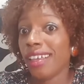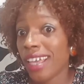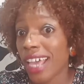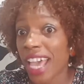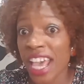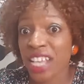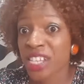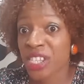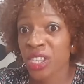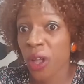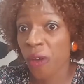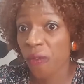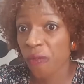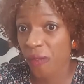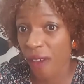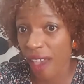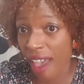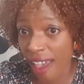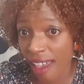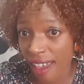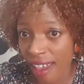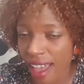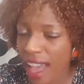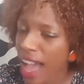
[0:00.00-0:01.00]
It's not
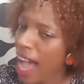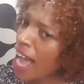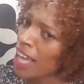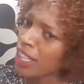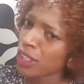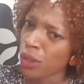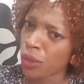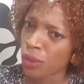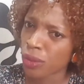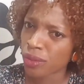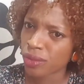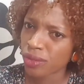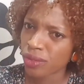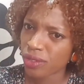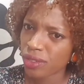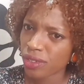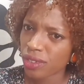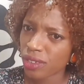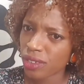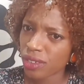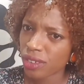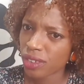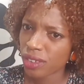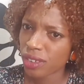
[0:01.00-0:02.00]
fair. I know.
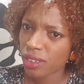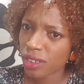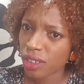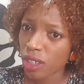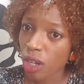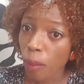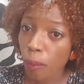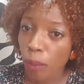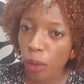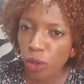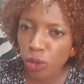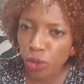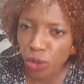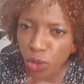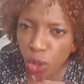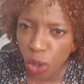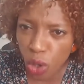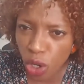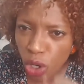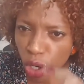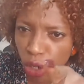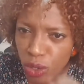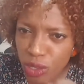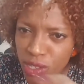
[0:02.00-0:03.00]
But you
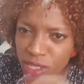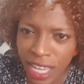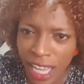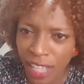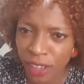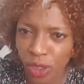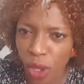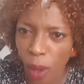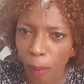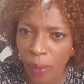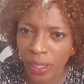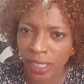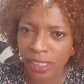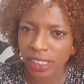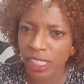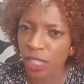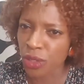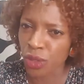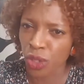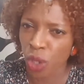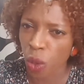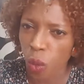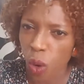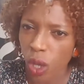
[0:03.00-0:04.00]
got to stand up and say, you
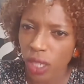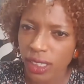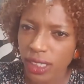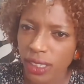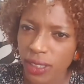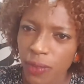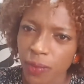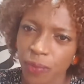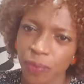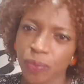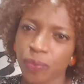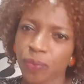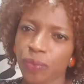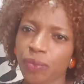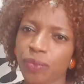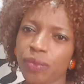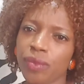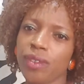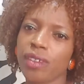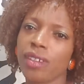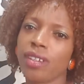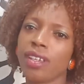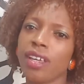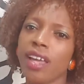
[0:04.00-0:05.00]
know what?
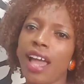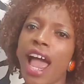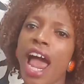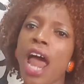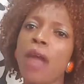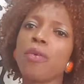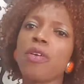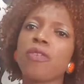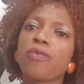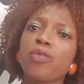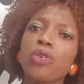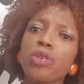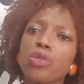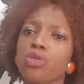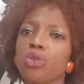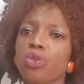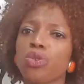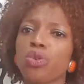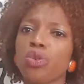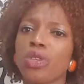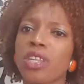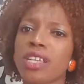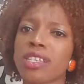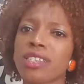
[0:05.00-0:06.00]
I refuse to
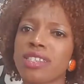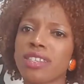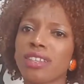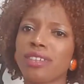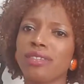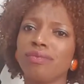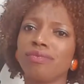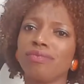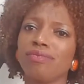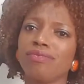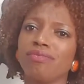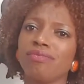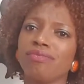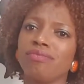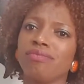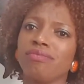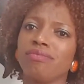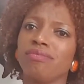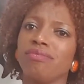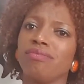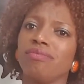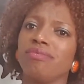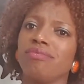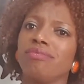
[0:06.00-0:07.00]
do this.
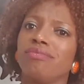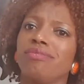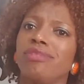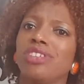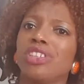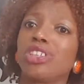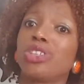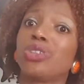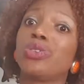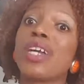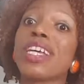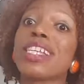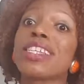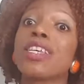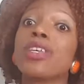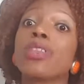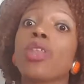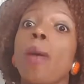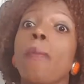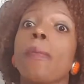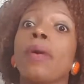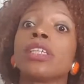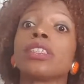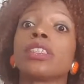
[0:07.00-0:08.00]
Straighten
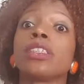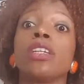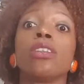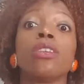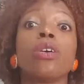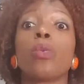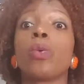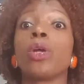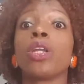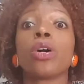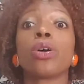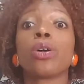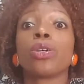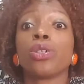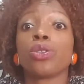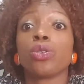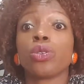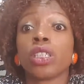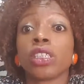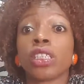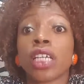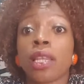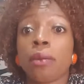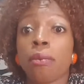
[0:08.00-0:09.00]
up and say, no, we're not going to do
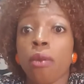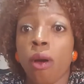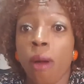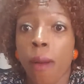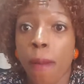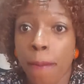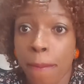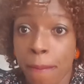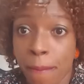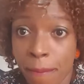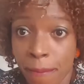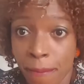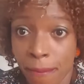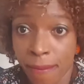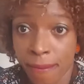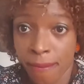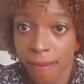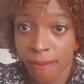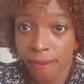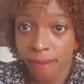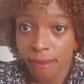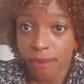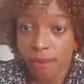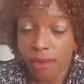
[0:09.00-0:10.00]
this anymore.
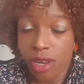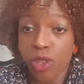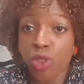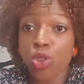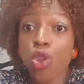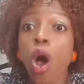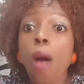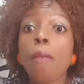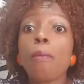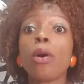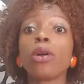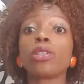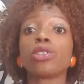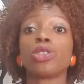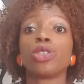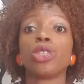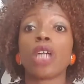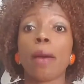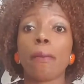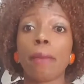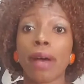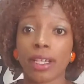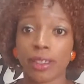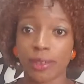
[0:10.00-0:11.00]
No more
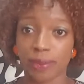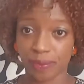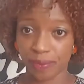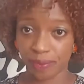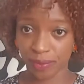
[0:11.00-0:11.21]
drama.